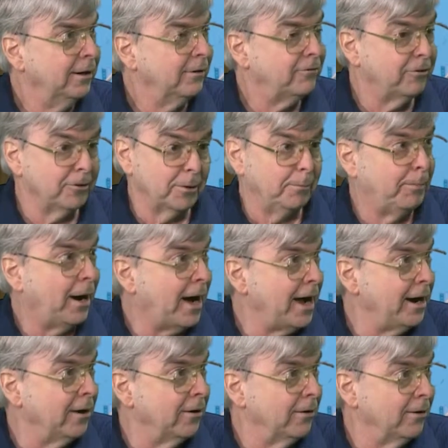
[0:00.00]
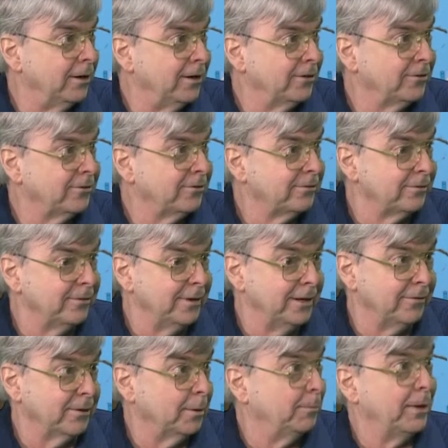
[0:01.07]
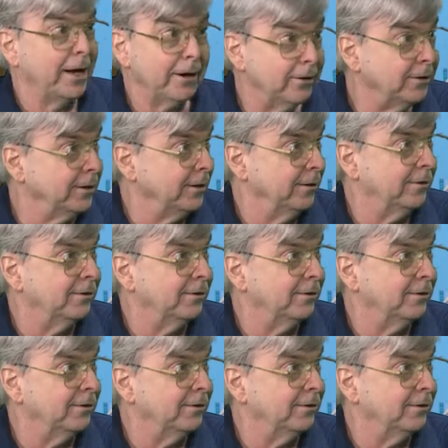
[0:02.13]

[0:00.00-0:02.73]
For the buyer, it's even a better deal.